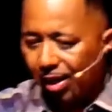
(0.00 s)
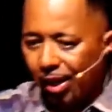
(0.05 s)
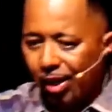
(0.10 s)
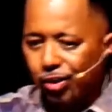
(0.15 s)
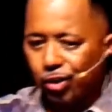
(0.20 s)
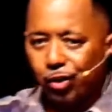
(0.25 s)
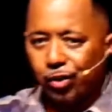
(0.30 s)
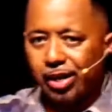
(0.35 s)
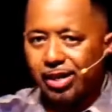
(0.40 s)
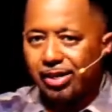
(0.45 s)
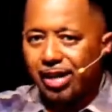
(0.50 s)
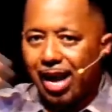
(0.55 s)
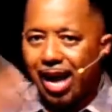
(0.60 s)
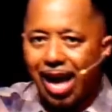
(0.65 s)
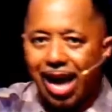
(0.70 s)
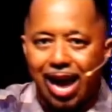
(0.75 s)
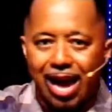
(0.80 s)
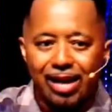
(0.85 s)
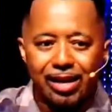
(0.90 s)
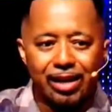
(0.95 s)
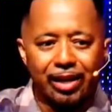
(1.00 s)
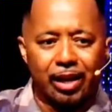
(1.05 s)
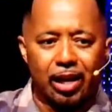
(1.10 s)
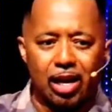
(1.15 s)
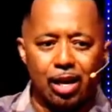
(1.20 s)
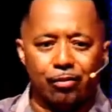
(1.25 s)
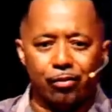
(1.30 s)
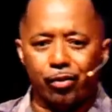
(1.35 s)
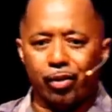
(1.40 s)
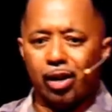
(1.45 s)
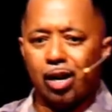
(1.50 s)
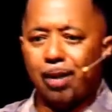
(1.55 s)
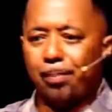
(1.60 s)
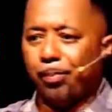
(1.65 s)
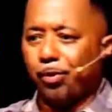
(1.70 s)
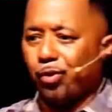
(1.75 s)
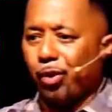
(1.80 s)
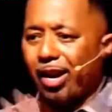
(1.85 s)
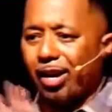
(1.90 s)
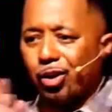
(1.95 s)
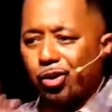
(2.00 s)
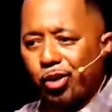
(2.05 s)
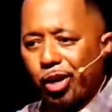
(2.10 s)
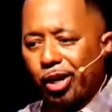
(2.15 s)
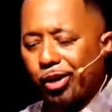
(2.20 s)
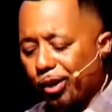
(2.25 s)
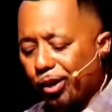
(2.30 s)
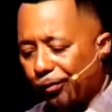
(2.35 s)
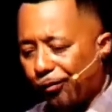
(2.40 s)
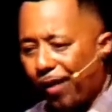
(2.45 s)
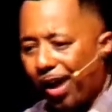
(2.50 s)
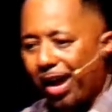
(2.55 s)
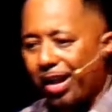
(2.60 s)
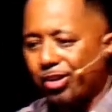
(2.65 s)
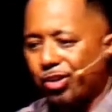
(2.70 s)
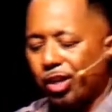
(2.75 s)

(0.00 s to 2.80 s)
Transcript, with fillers: There's no need to hide it, cover it up, or try to justify it.